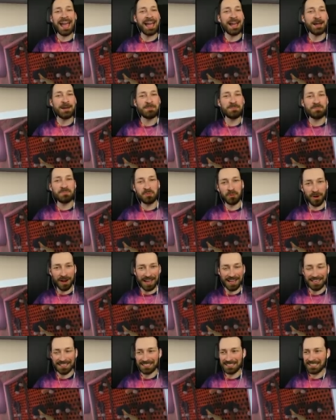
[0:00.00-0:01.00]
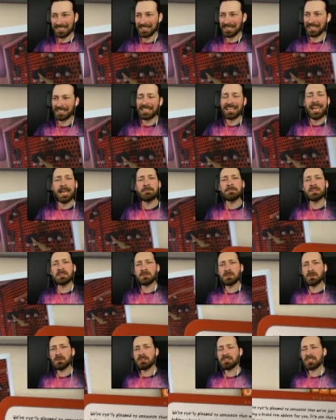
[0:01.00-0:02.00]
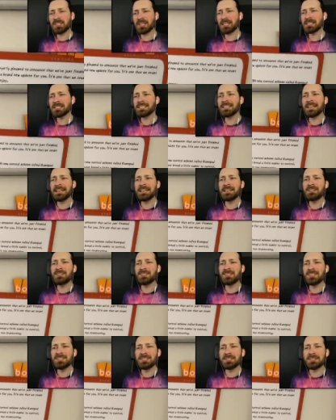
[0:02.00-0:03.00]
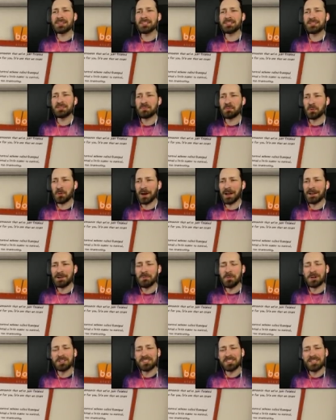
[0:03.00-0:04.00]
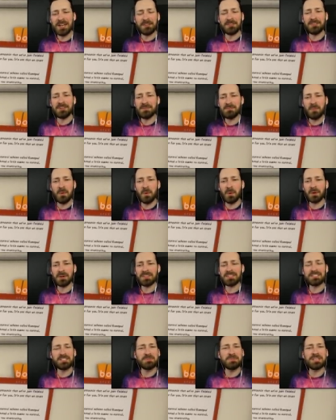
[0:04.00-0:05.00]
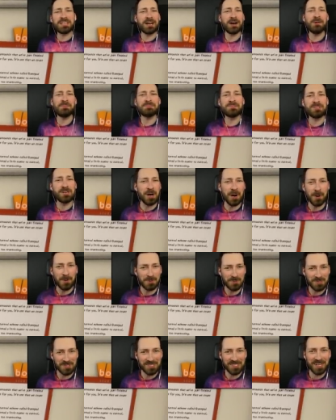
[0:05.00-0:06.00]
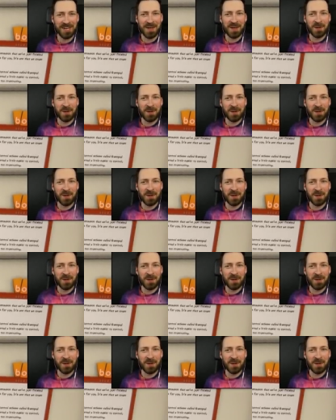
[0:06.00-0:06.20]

Am Bread, the game that looks like a little innocent slice of bread wants nothing more than to become toast,